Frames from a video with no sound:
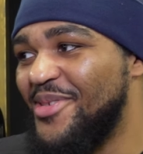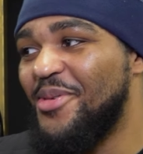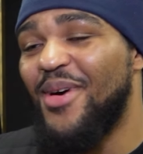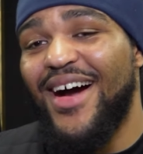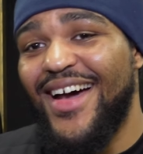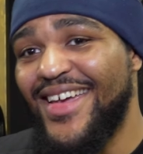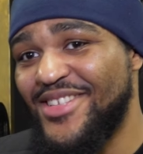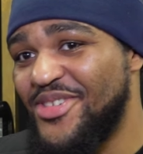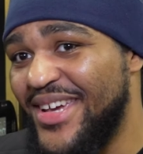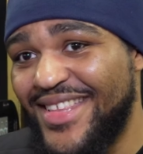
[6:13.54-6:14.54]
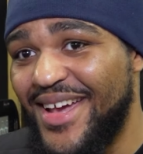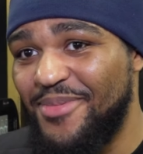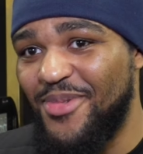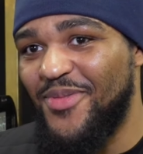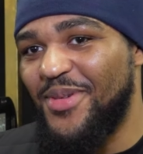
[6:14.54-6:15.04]
you know what? I enjoyed
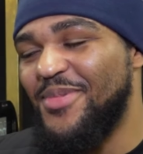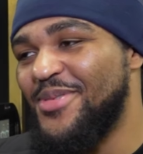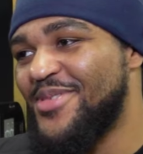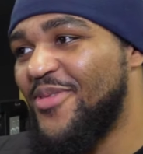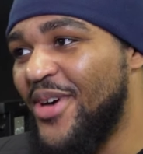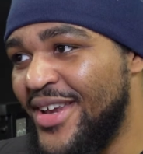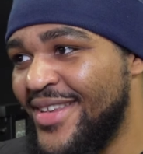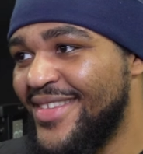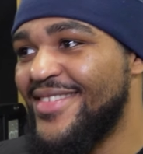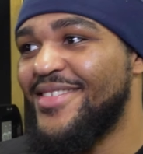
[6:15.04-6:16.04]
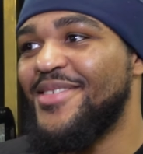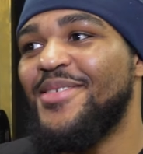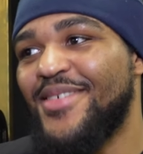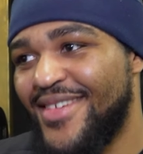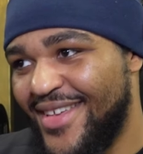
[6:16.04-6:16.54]
camp with him. It was fun you
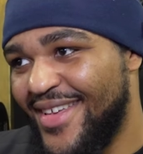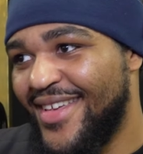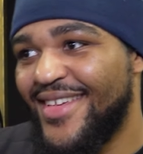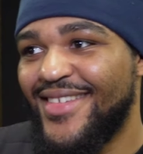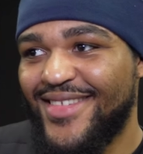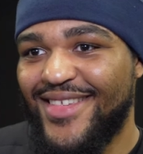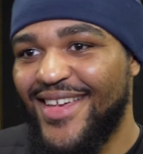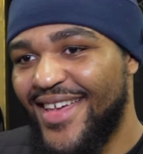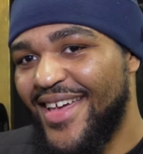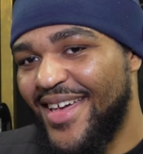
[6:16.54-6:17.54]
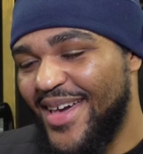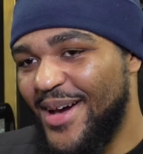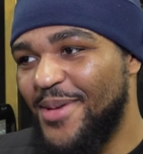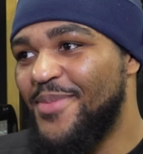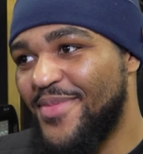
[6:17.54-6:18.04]
know.
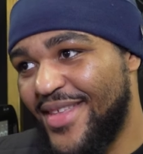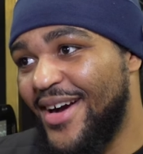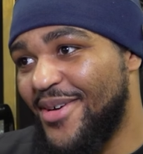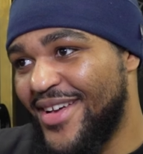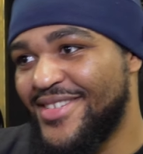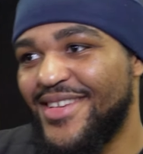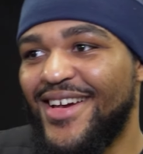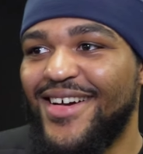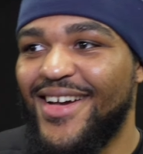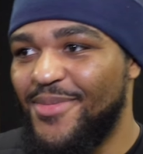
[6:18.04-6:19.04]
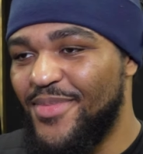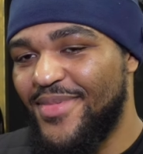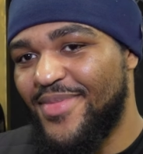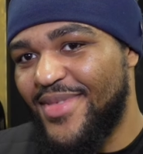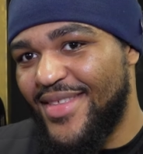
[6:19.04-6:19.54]
Uh, yeah, I'll catch you later. Um,
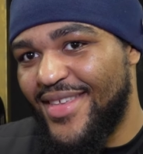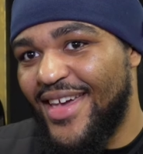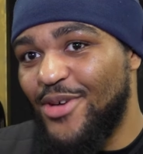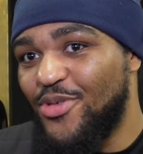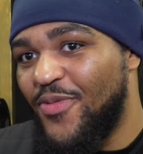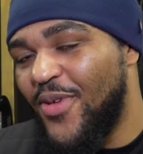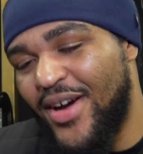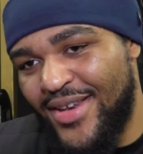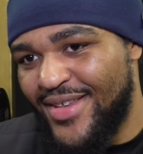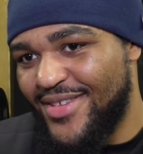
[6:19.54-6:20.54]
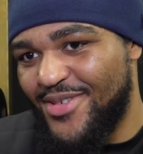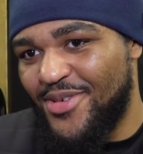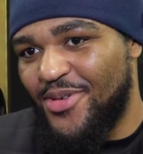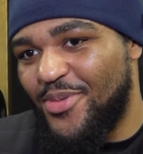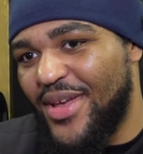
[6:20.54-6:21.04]
yeah, it was fun. You
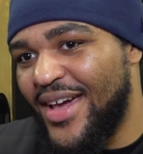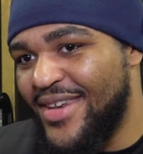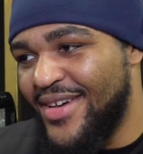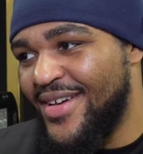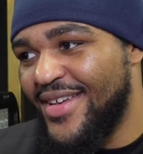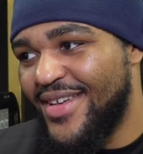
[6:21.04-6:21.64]
know, we had a